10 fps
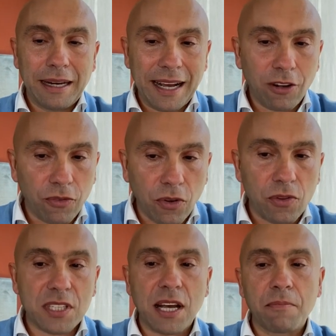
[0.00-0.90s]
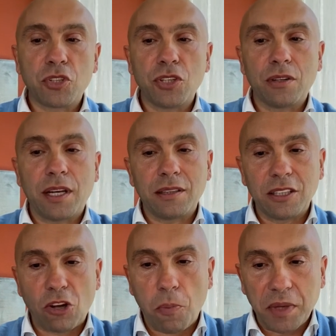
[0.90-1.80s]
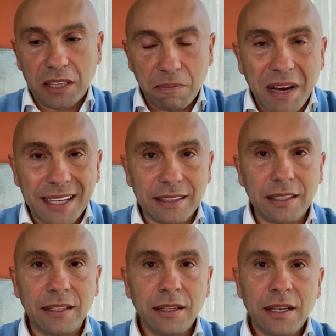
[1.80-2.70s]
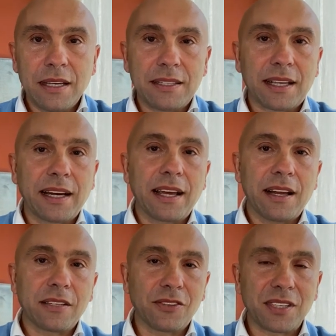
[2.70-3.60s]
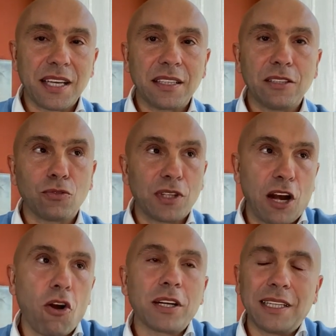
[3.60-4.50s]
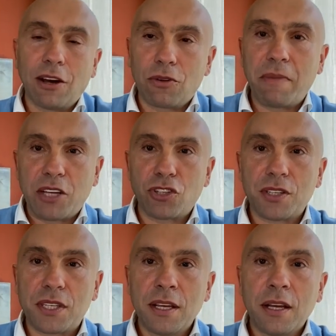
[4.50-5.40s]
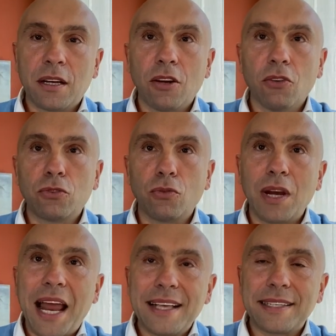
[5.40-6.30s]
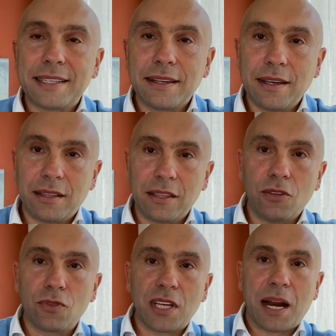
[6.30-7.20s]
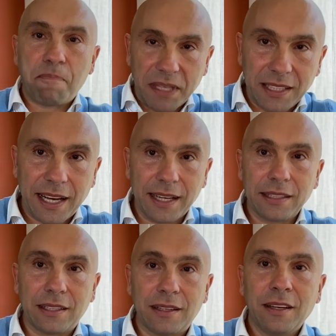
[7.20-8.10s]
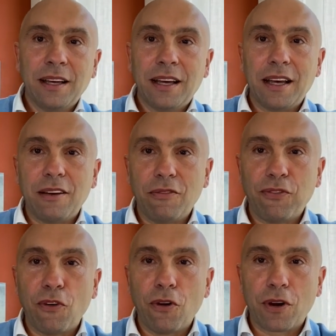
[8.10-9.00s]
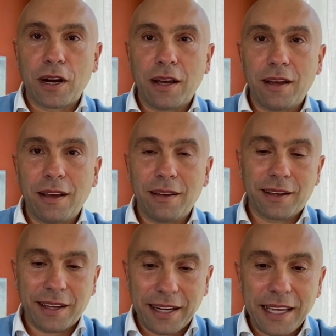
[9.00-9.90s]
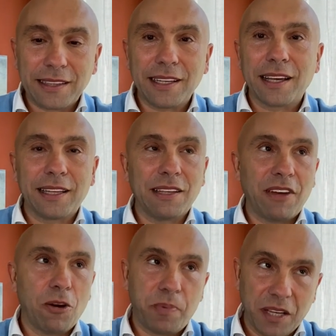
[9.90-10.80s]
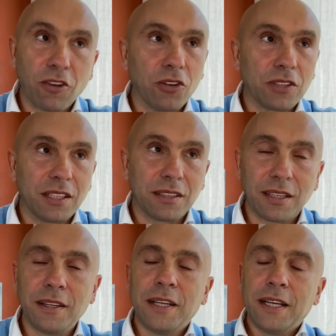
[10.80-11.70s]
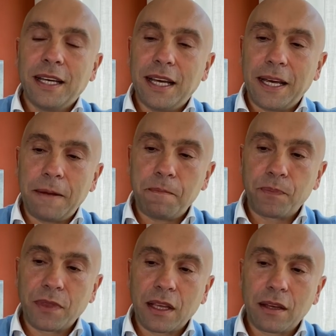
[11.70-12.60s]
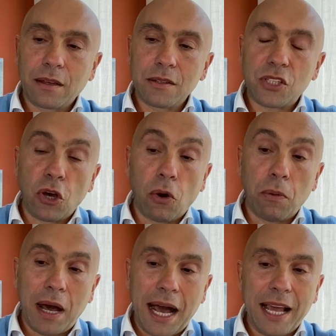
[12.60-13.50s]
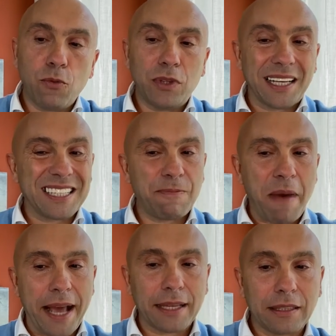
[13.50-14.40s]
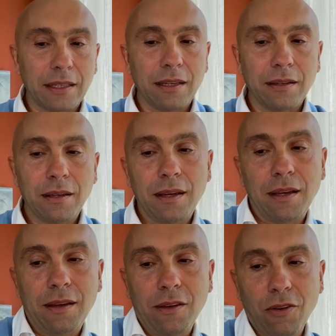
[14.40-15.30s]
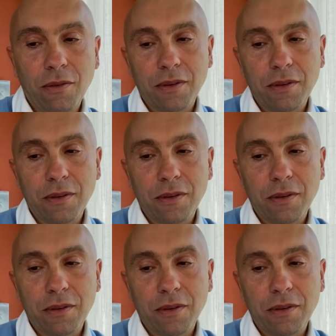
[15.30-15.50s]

lack of consumption and the drop in demand is clearly associated to the lockdown measures, not to less end user appetite uh, for uh, creating and developing content. Uh, so I would expect, uh, uh,